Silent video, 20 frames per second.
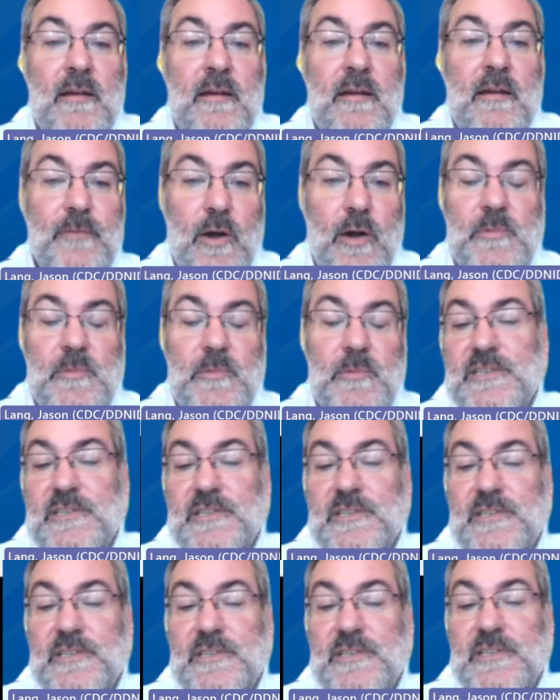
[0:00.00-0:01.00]

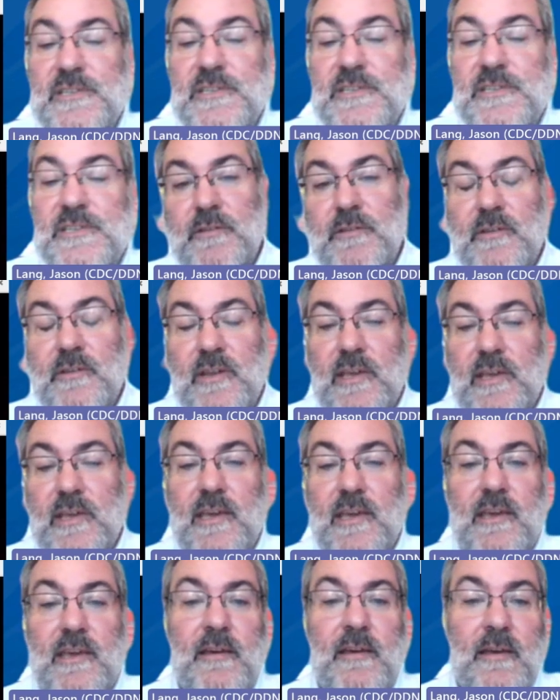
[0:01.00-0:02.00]
pharmacy,
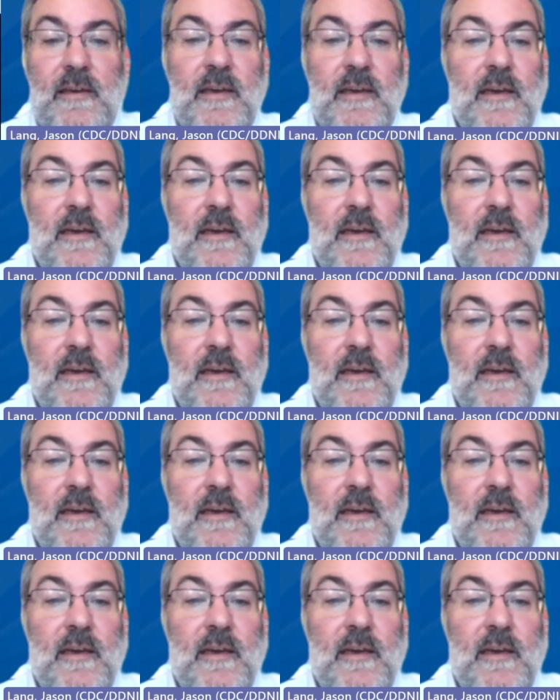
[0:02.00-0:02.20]
disability,